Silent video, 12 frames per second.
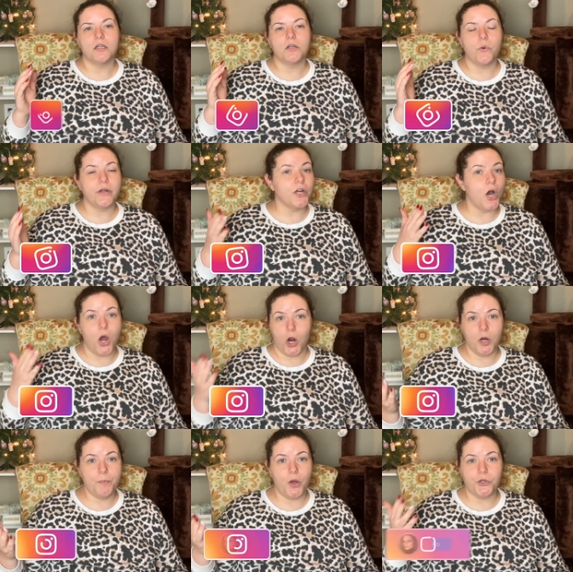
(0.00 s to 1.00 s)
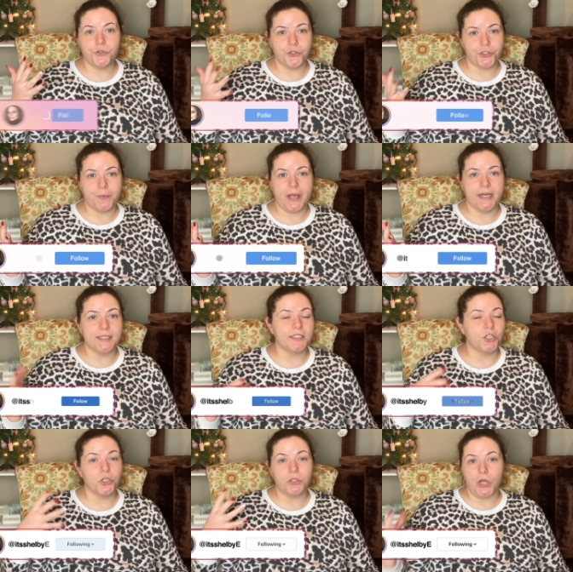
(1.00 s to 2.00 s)
going to harp on Trisha Paytas
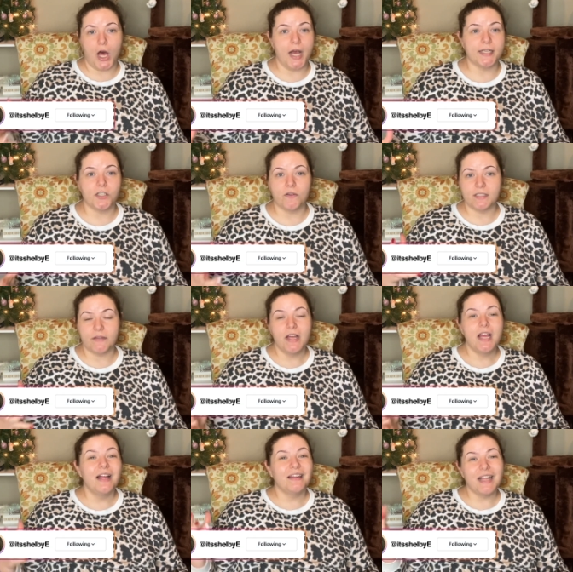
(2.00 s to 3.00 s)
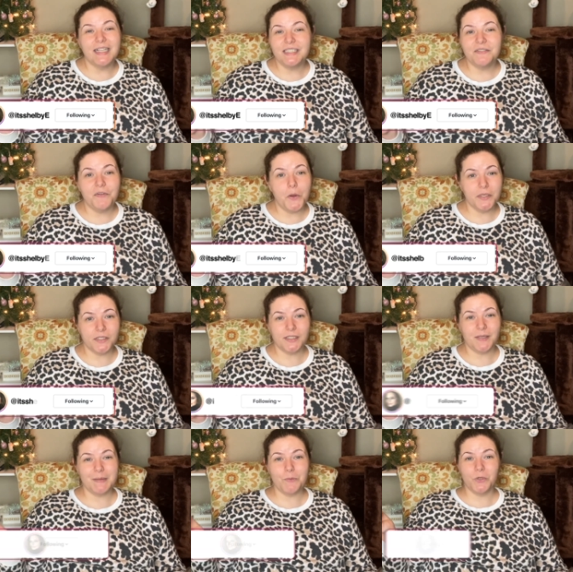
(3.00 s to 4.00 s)
and her lies and all that stuff. Let's focus on
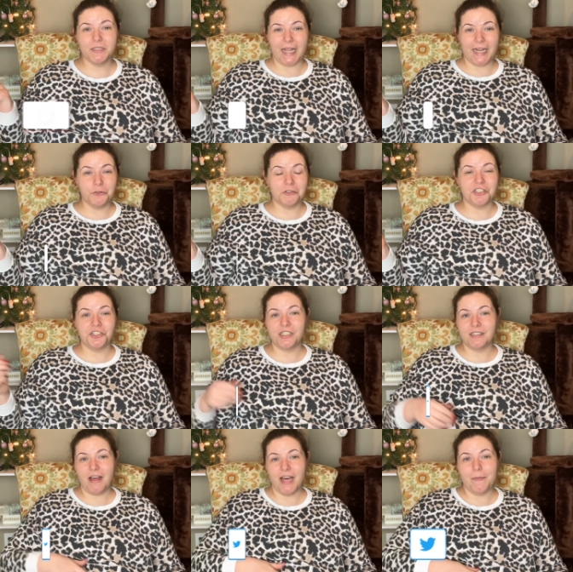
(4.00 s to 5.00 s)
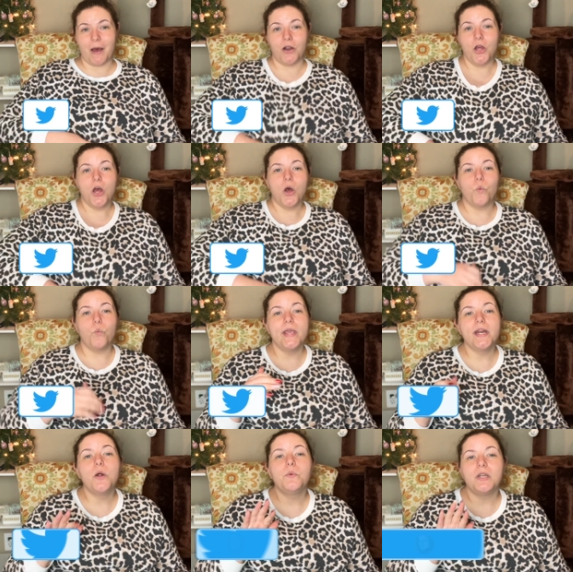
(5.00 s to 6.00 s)
something more dangerous that she's lied about
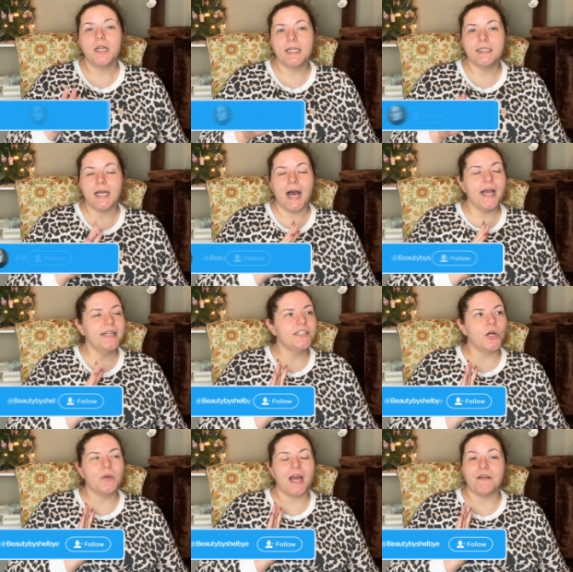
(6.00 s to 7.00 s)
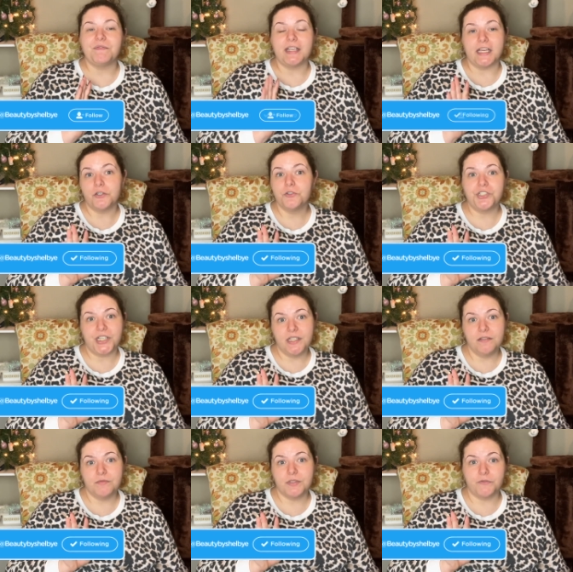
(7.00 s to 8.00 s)
we don't need, I don't have the
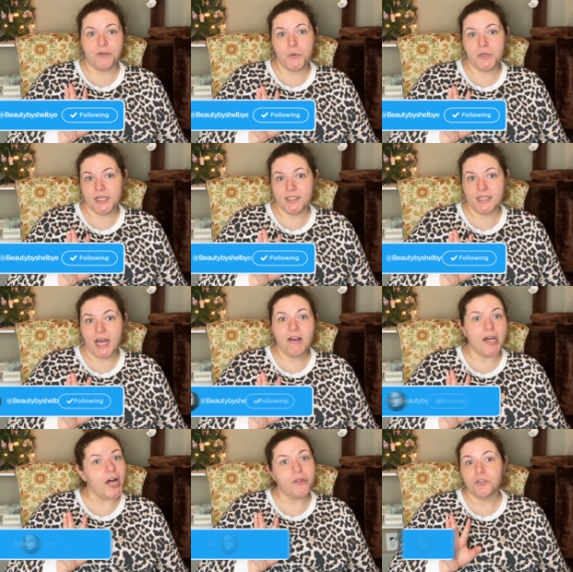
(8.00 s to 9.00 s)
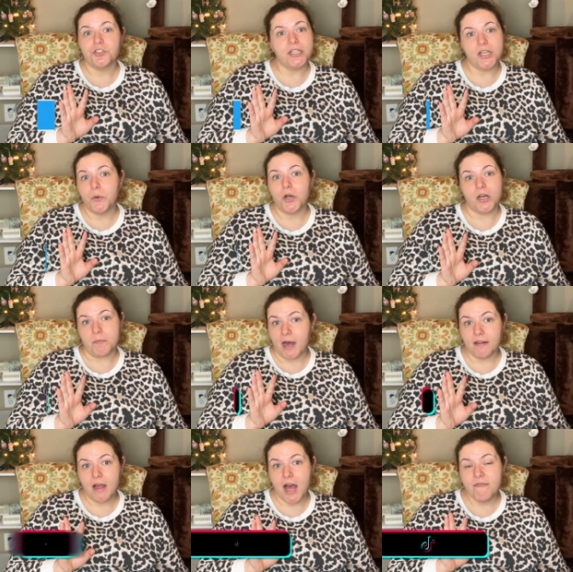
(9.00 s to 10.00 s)
energy to focus. I got other shit going on in
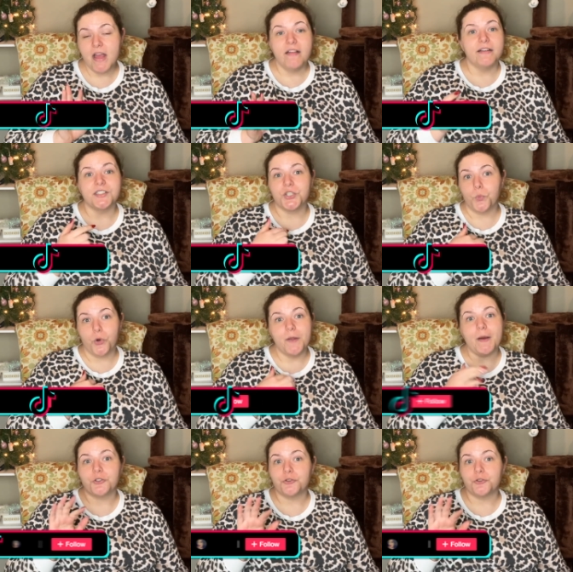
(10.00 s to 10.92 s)
my life than to worry about